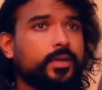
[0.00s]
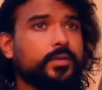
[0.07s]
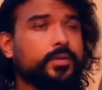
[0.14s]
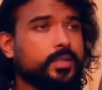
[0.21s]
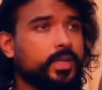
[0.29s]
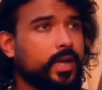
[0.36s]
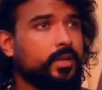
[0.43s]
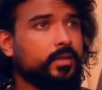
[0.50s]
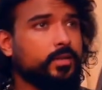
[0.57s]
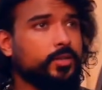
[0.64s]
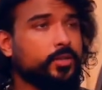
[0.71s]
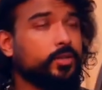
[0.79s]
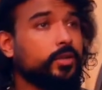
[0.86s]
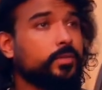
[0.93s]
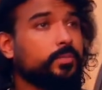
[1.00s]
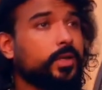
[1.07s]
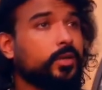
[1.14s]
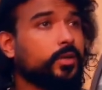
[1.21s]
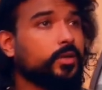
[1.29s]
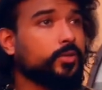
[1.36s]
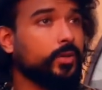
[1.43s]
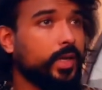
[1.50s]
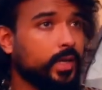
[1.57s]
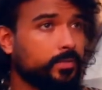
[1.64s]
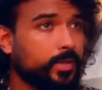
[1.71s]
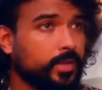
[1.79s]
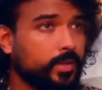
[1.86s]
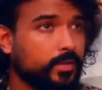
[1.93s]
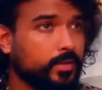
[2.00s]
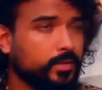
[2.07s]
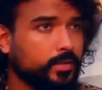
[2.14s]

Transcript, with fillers: or sad should not belong to anybody.